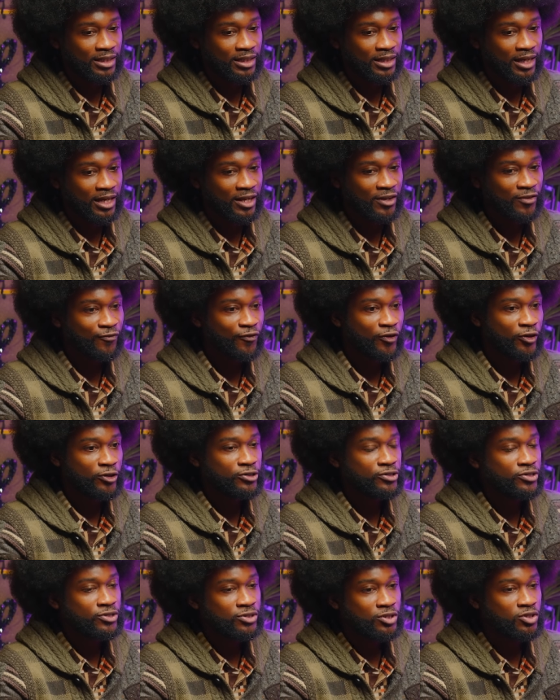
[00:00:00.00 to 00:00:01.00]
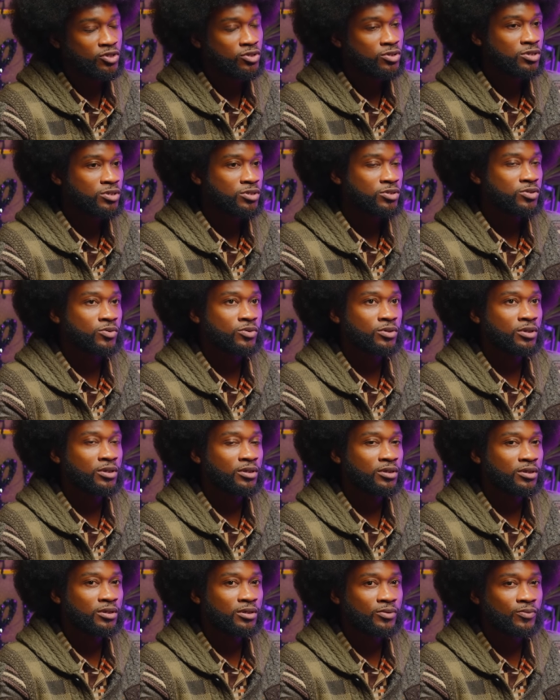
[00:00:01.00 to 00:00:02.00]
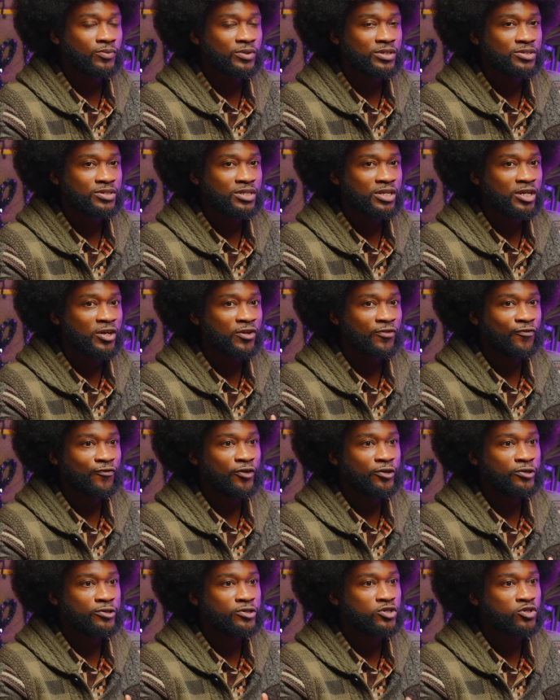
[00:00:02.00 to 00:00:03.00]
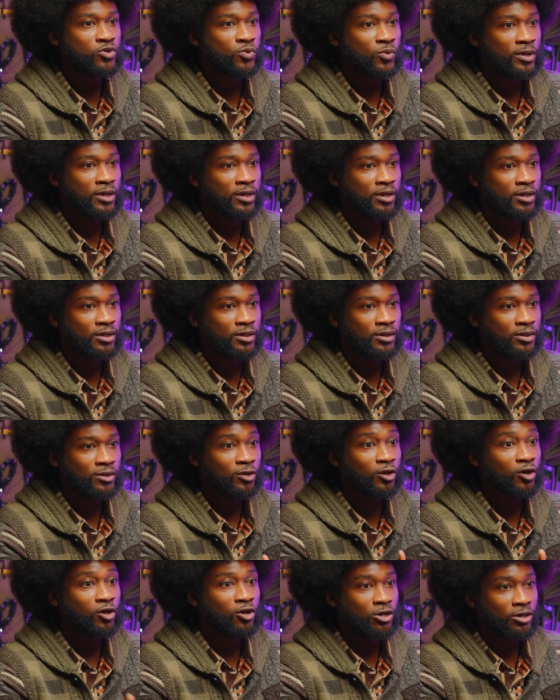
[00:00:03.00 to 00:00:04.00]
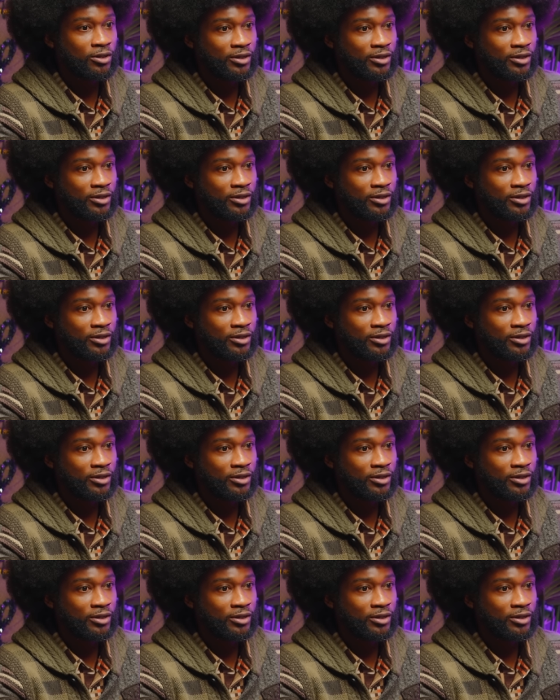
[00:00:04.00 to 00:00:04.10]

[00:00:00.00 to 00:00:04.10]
inverse, what is it? Inverse square law,